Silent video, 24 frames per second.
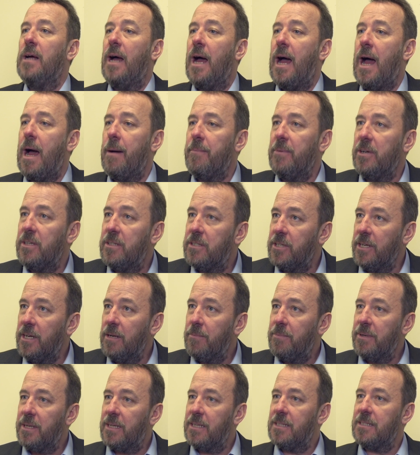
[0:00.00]
hammered to
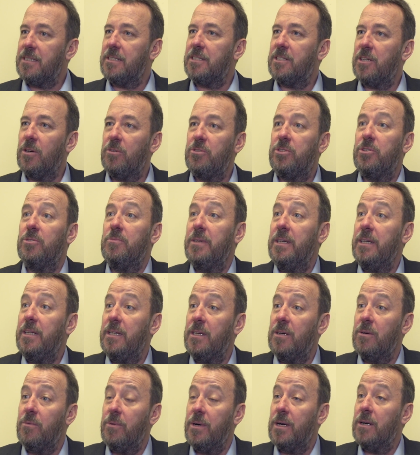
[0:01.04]
you, because the social
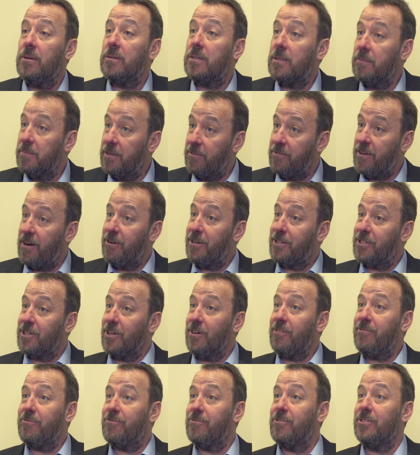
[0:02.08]
media world can be very
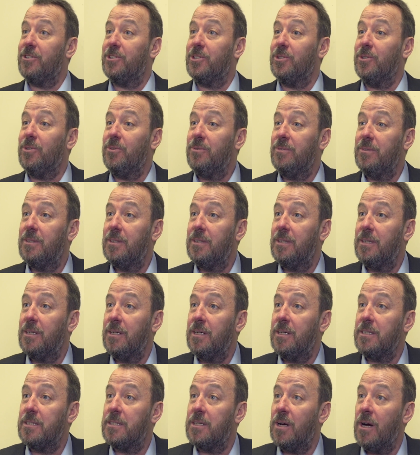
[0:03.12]
tough for us all
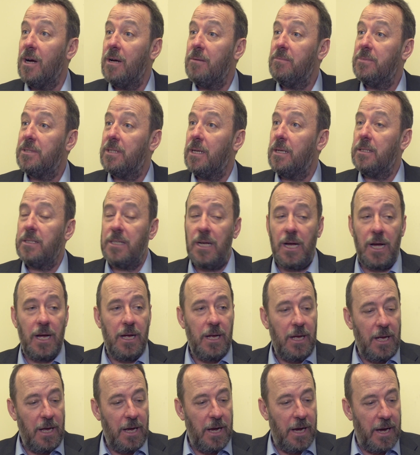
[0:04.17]
at times. And
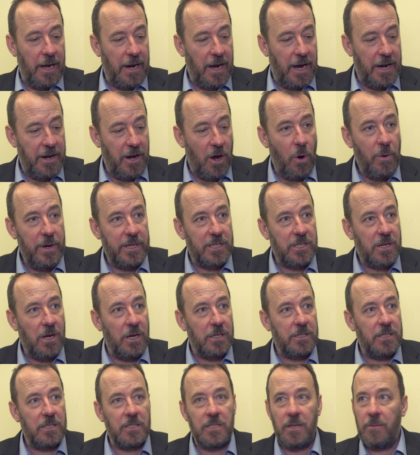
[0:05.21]
I know it's
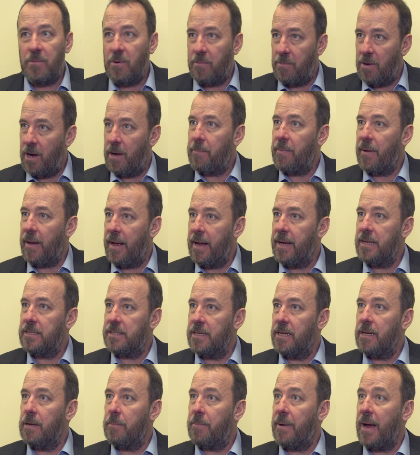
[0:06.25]
got to some of my
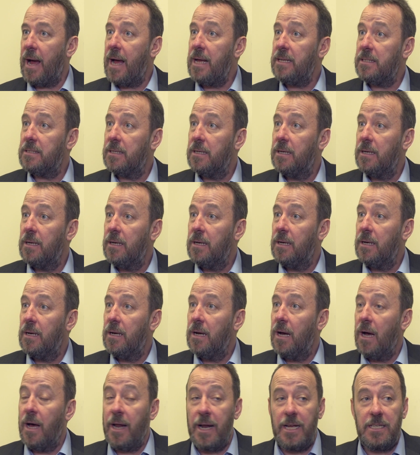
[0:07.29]
players in the past.
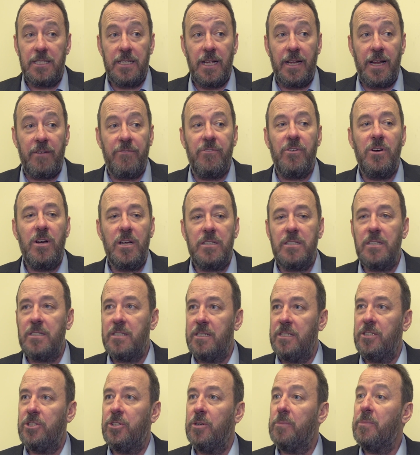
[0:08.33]
And I said
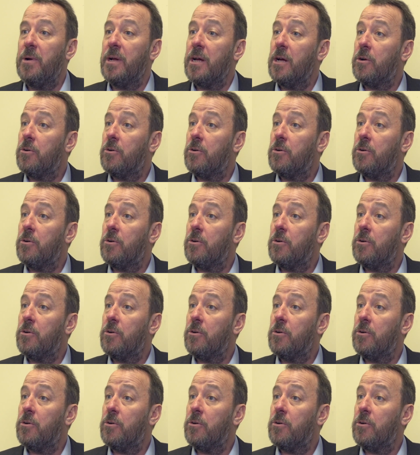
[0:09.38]
adversity should bring a